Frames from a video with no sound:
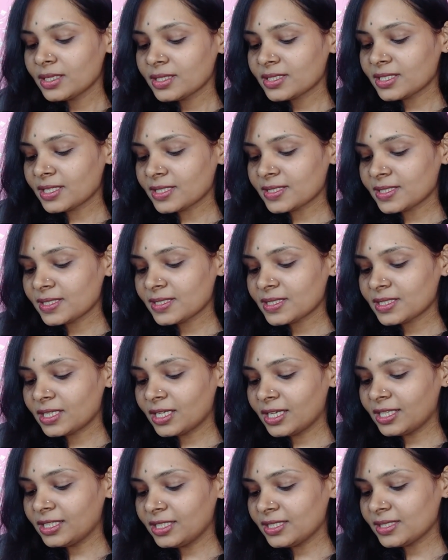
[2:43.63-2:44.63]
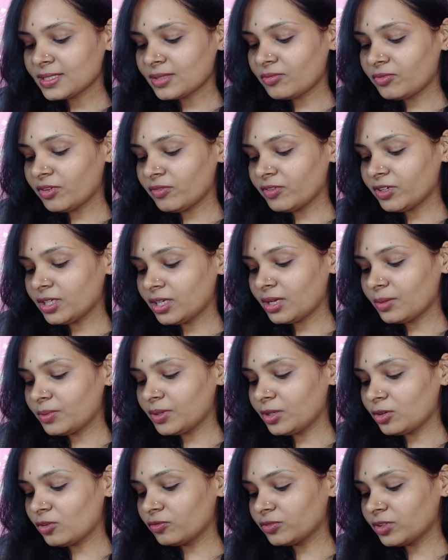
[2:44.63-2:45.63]
Circe's tale is a vivid
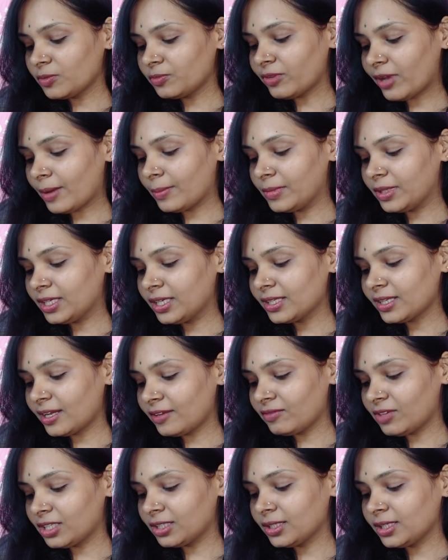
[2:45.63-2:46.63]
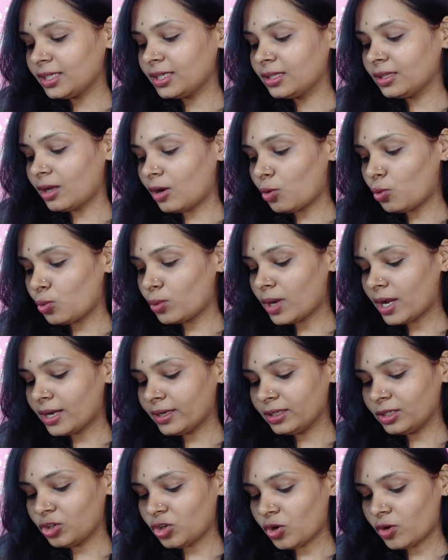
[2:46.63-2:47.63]
epic of the family, rivalry, love
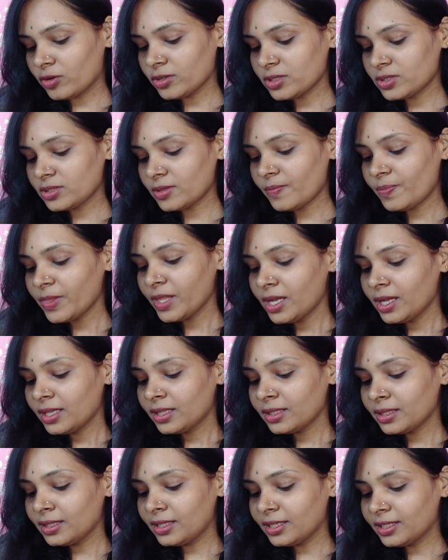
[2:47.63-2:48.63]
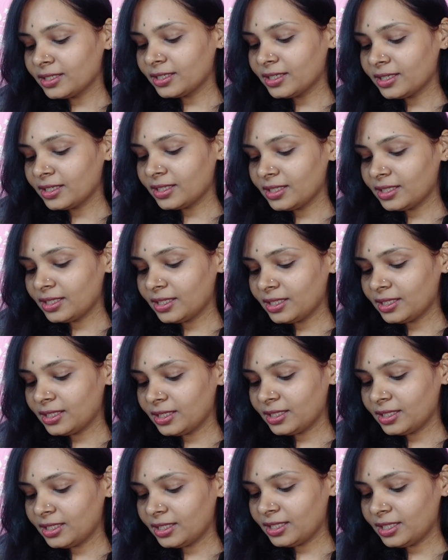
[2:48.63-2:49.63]
and loss, the
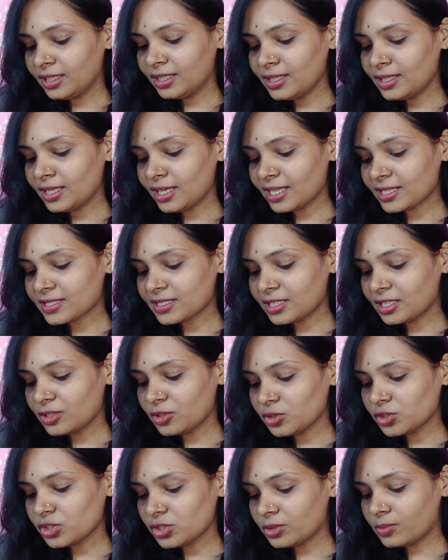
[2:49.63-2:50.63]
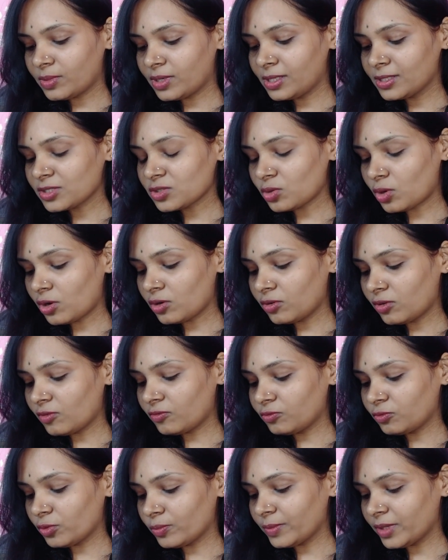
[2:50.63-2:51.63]
inextinguishable song
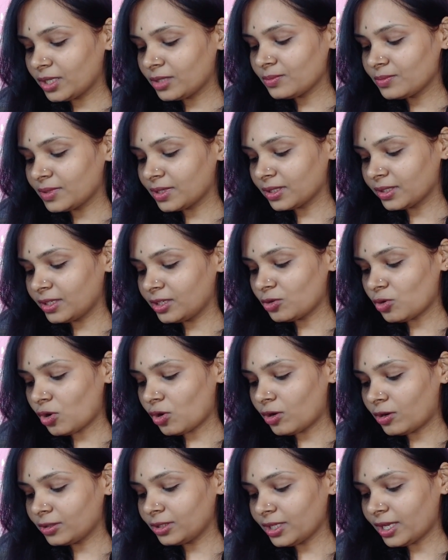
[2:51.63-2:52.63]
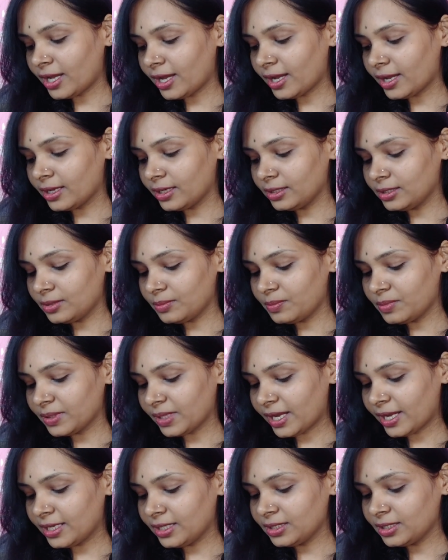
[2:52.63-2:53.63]
of women, burning hot and
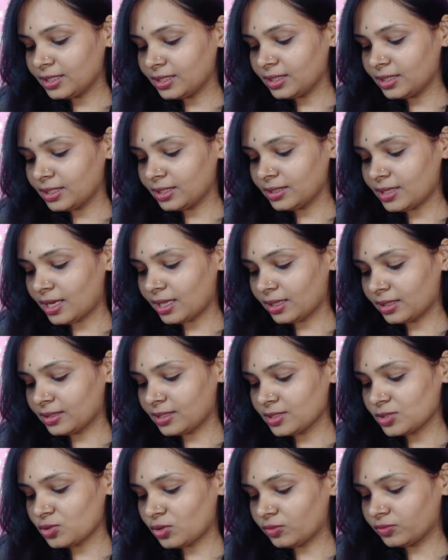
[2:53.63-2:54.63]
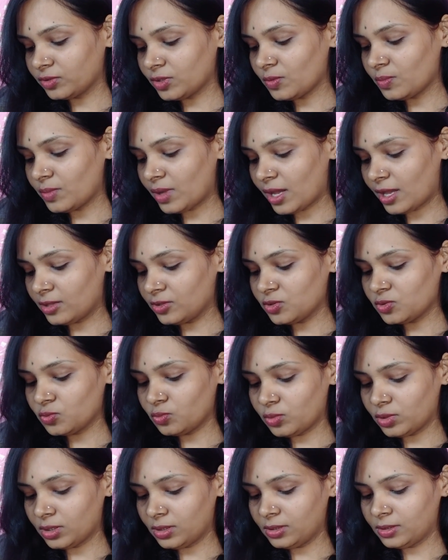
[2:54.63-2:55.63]
bright in the darkness of the man's
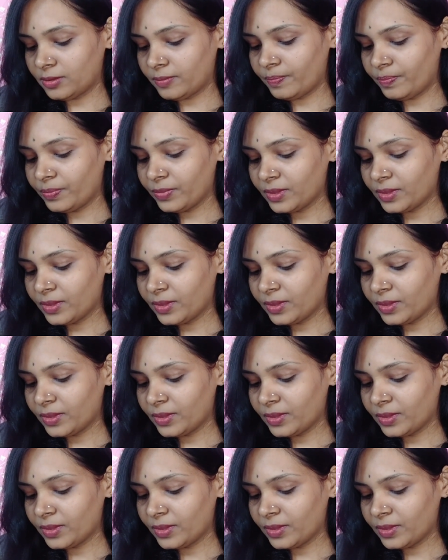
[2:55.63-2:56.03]
world.